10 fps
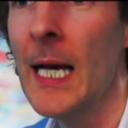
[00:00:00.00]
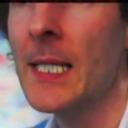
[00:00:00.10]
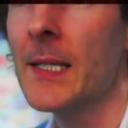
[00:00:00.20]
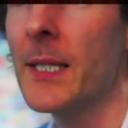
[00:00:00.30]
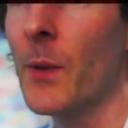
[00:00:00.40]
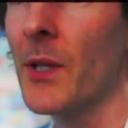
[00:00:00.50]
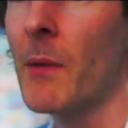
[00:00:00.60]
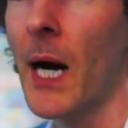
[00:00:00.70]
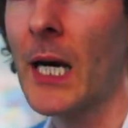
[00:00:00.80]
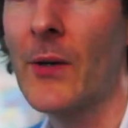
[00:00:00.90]
see what the
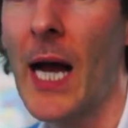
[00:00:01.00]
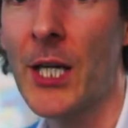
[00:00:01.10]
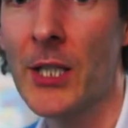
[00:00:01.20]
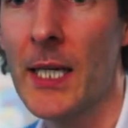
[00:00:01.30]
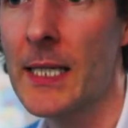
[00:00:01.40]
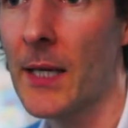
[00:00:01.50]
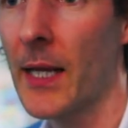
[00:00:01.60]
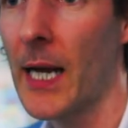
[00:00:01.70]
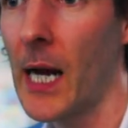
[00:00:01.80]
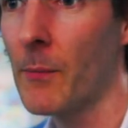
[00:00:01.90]
market reaction is, and
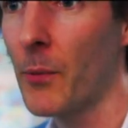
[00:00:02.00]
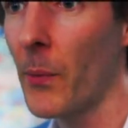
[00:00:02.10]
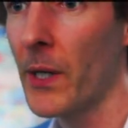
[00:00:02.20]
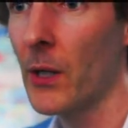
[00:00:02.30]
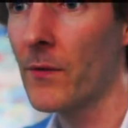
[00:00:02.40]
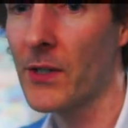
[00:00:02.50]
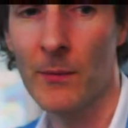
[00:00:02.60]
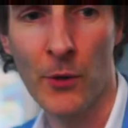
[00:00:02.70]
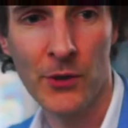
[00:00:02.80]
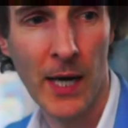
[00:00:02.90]
then I'll probably look for some
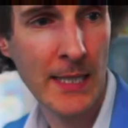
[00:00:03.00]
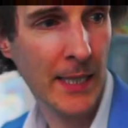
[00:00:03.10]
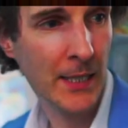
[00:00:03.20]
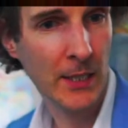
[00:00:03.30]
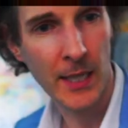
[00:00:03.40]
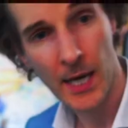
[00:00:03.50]
more trades later today.